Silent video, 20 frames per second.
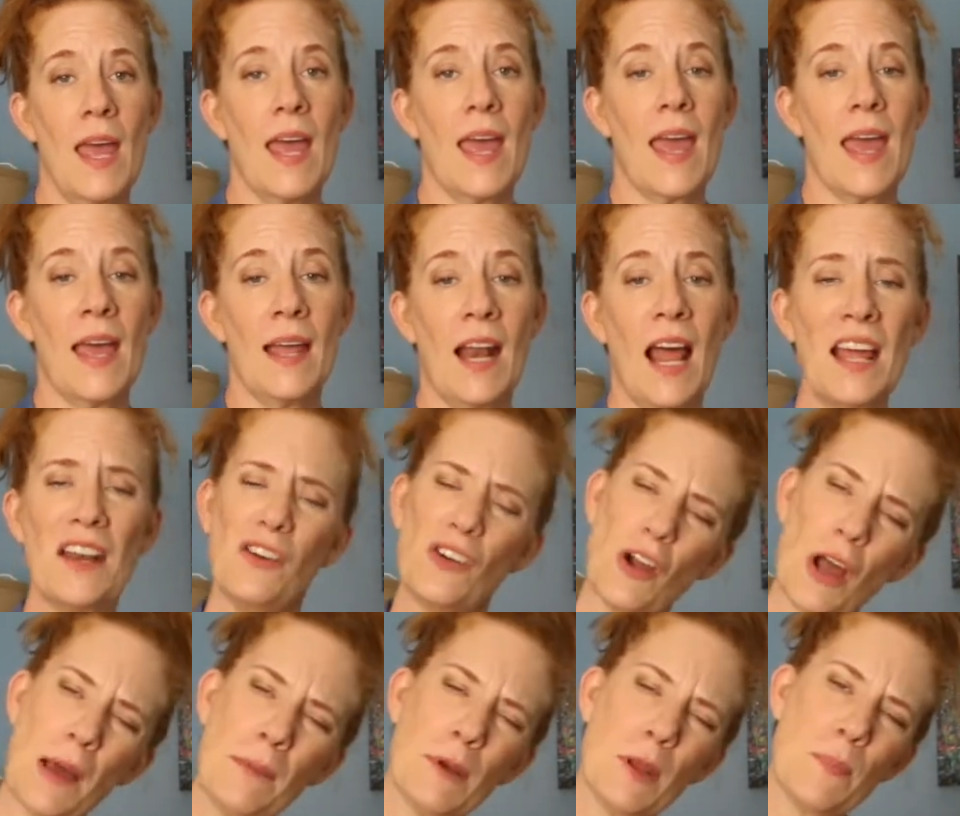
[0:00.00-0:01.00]
And I don't know
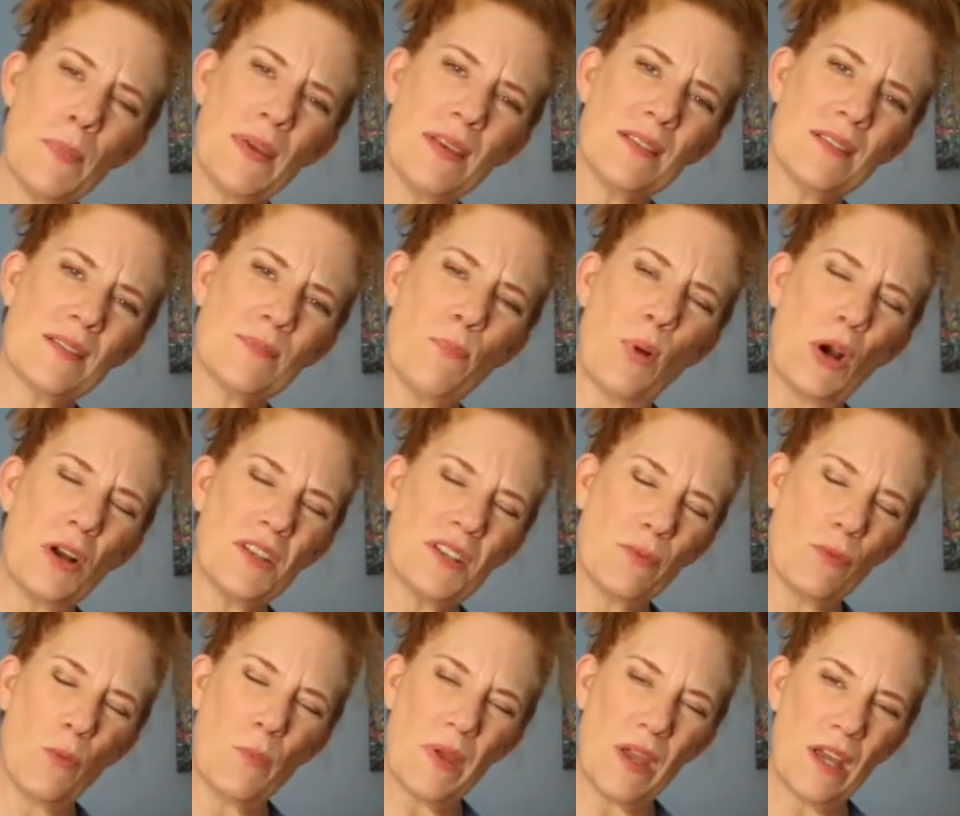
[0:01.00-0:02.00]
how many parts it
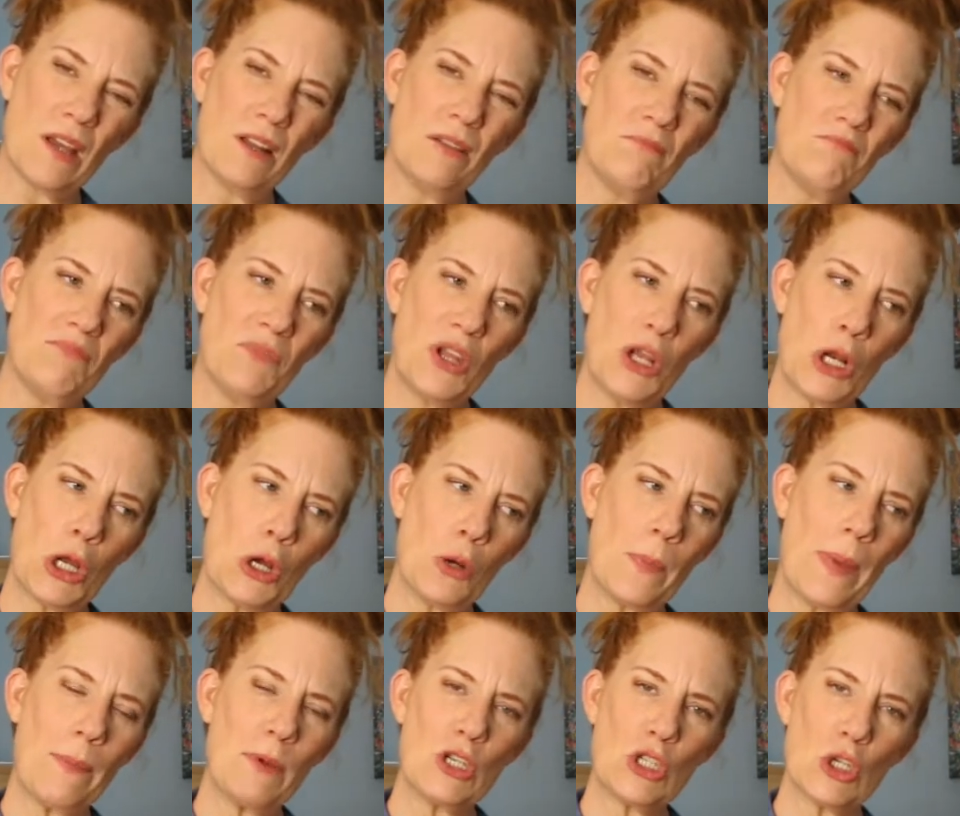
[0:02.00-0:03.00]
will be in, you know,
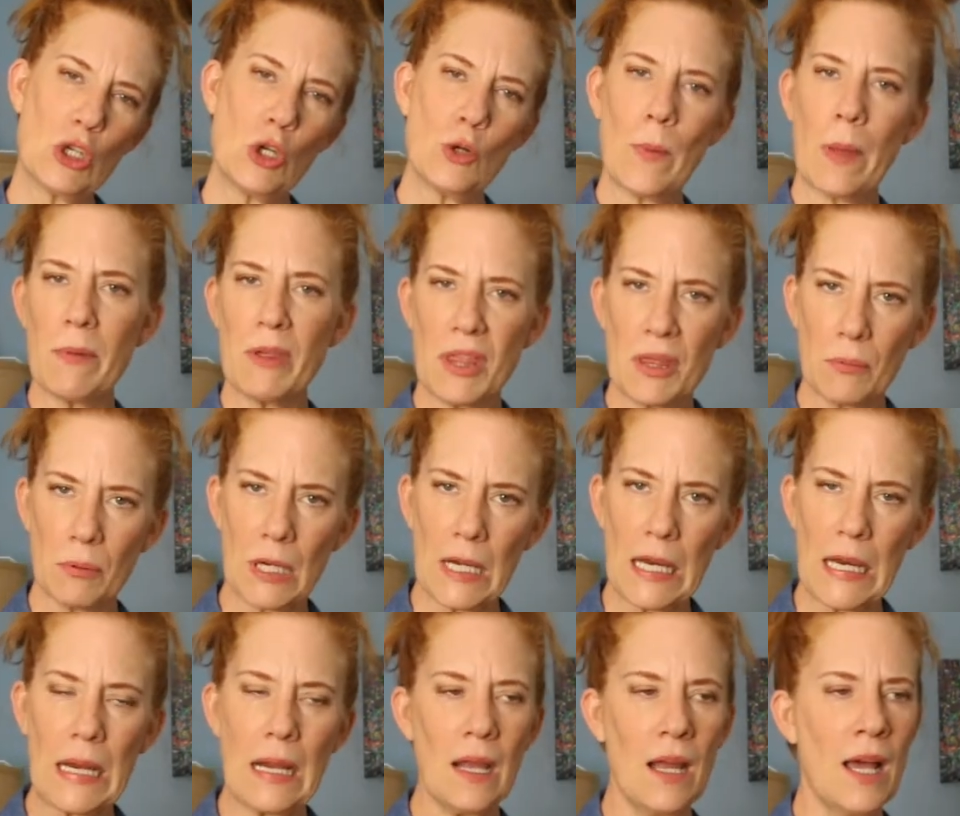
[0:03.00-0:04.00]
maybe 2, maybe
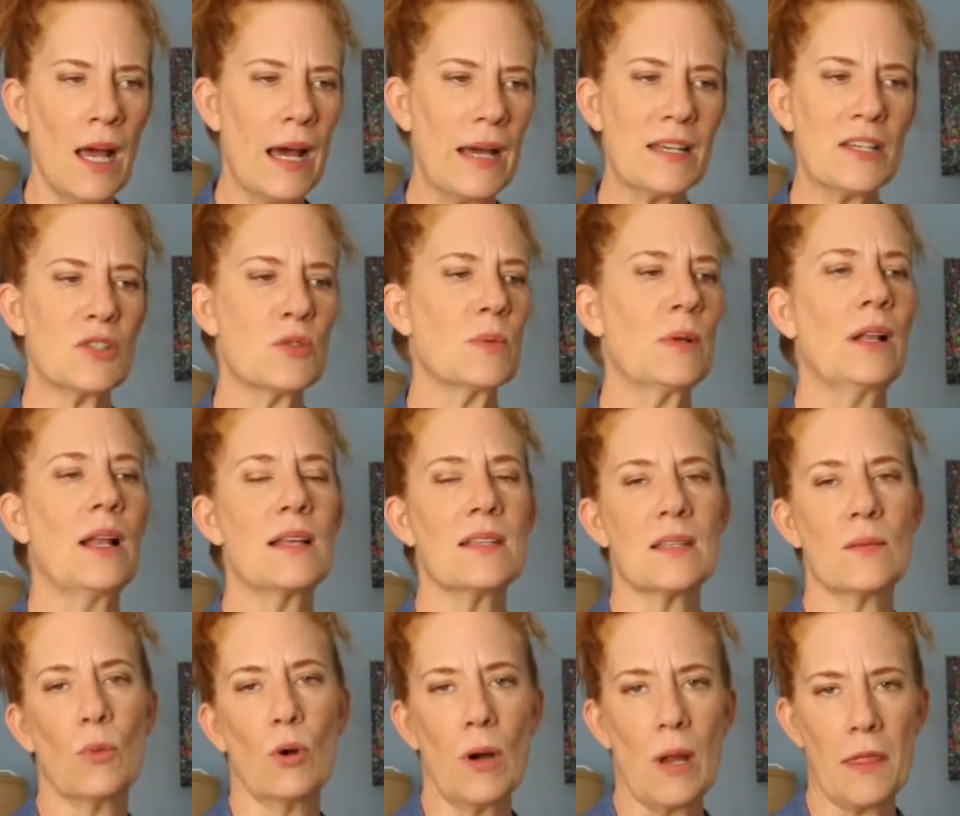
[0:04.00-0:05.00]
3. I just realized
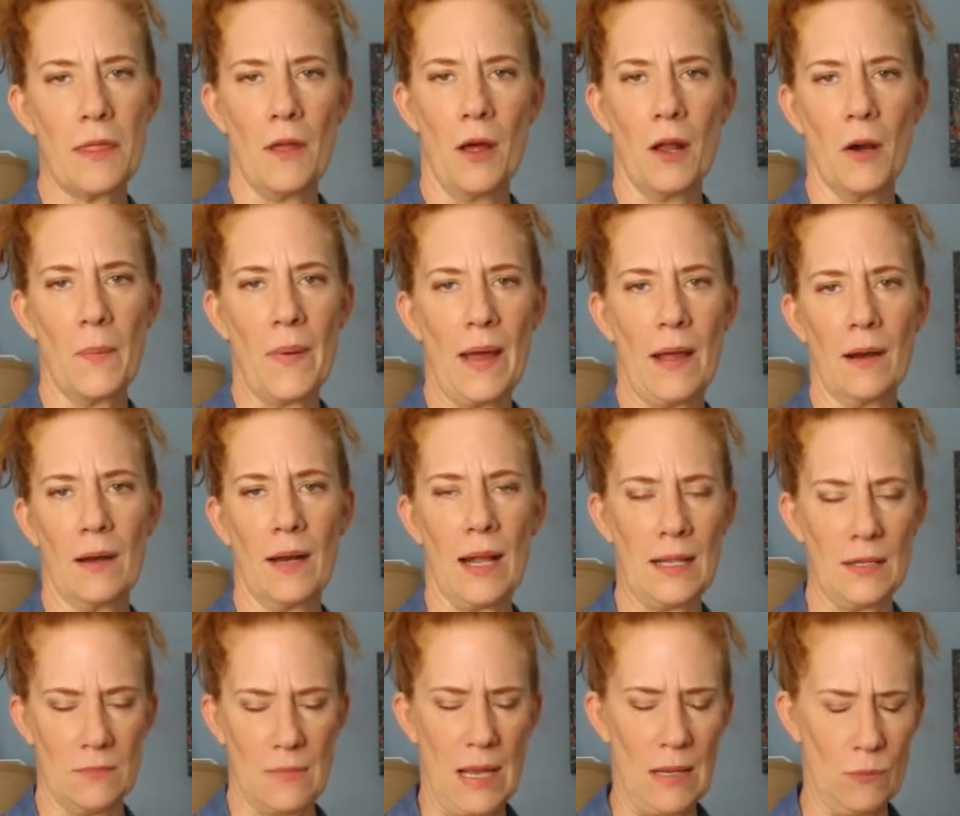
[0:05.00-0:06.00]
the more I thought about it,
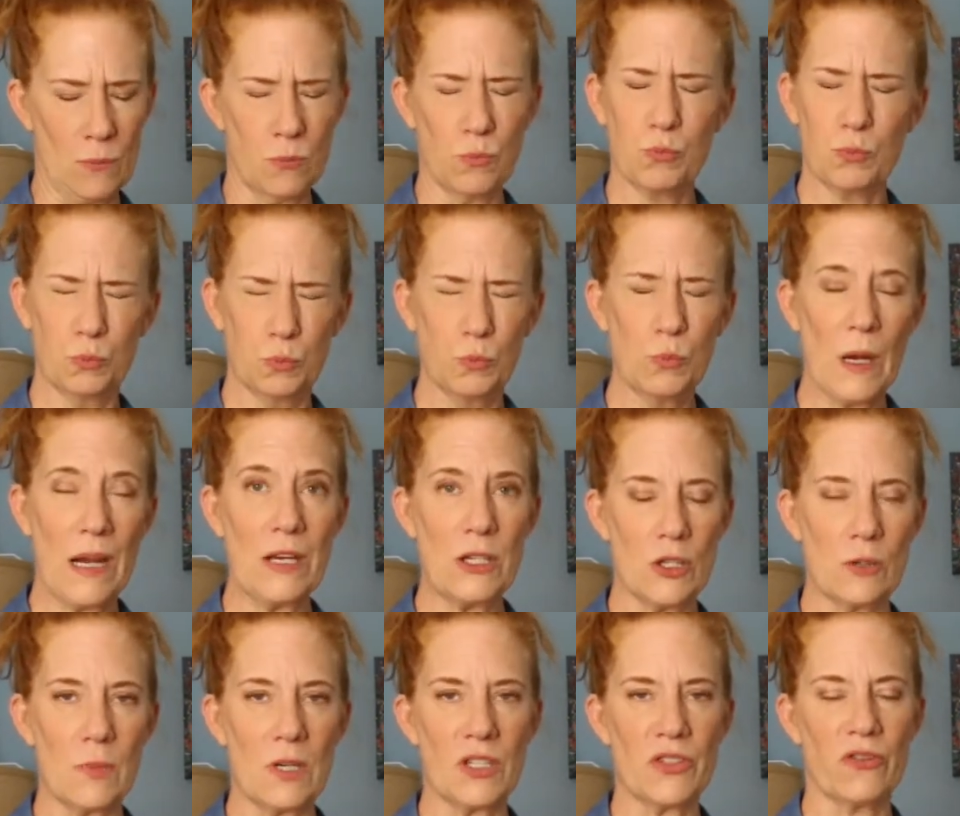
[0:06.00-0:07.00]
I had way
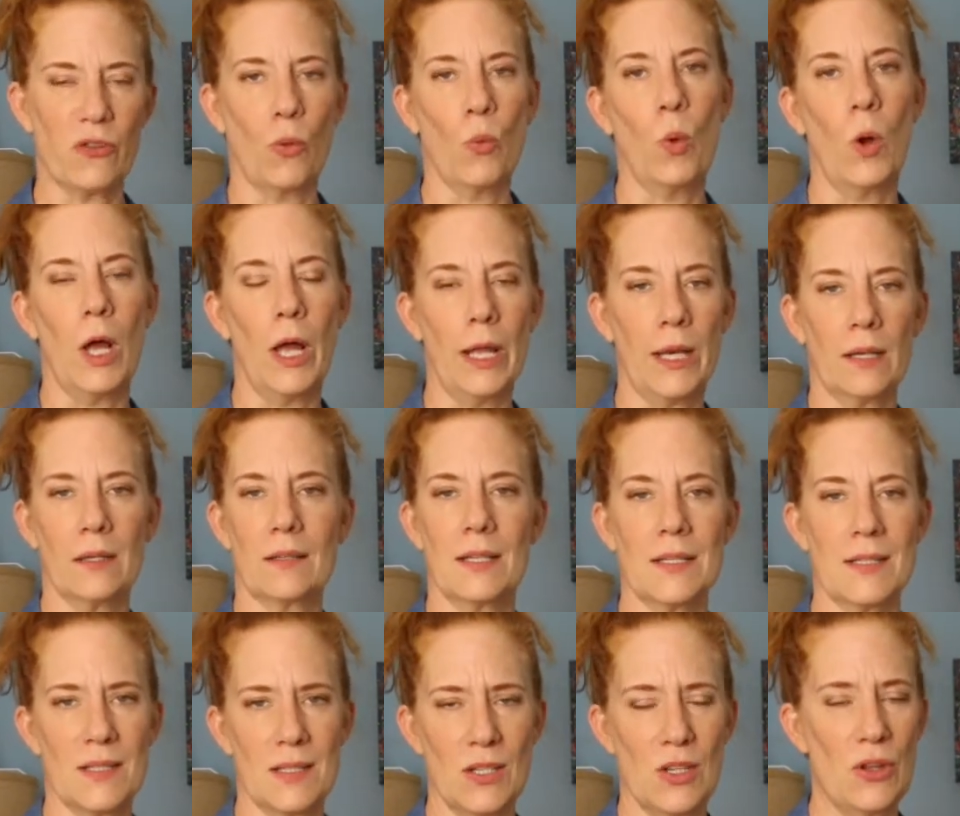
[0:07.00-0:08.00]
too much for one
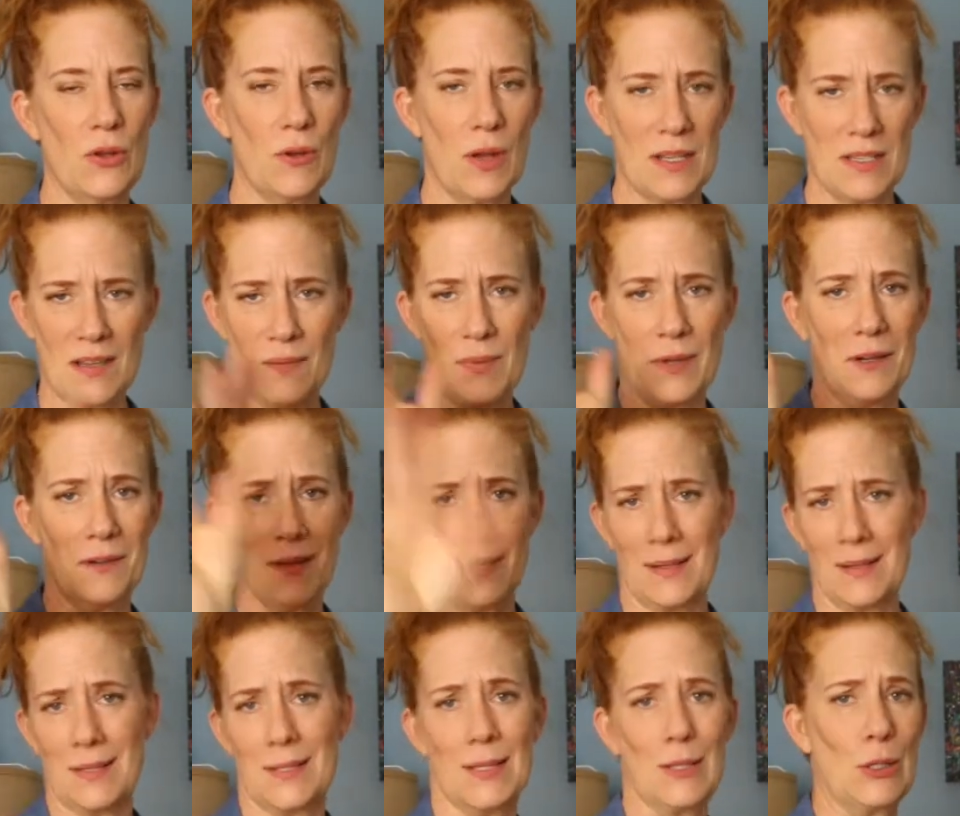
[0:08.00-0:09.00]
because you guys have better
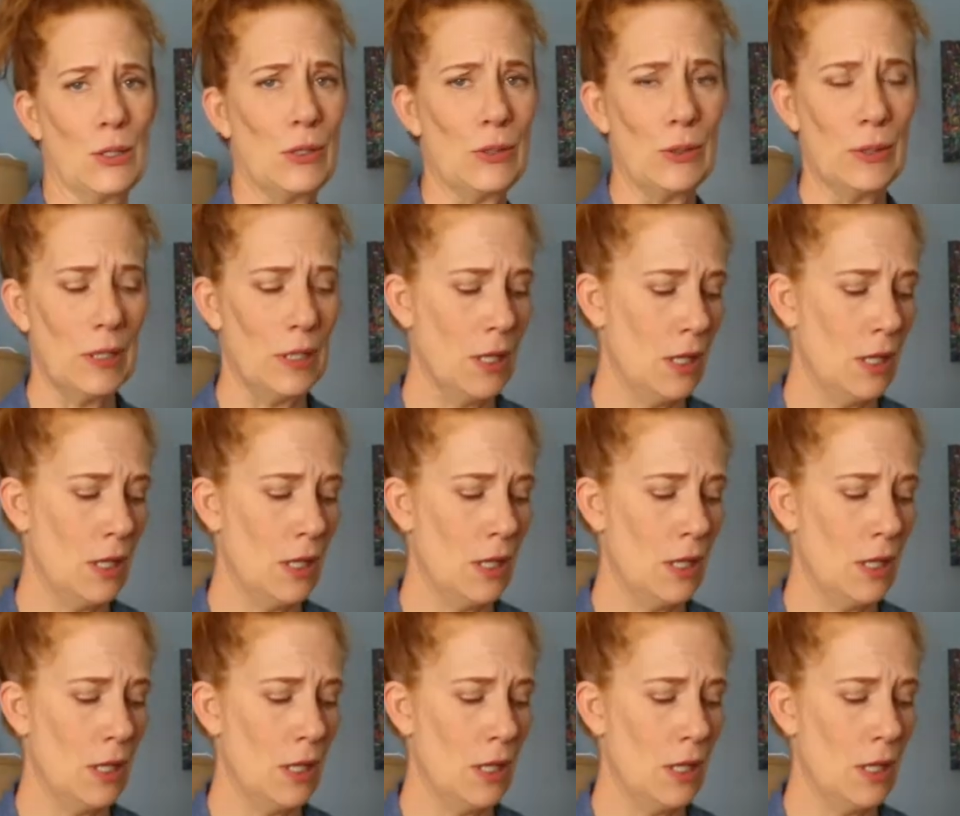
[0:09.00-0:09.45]
things to do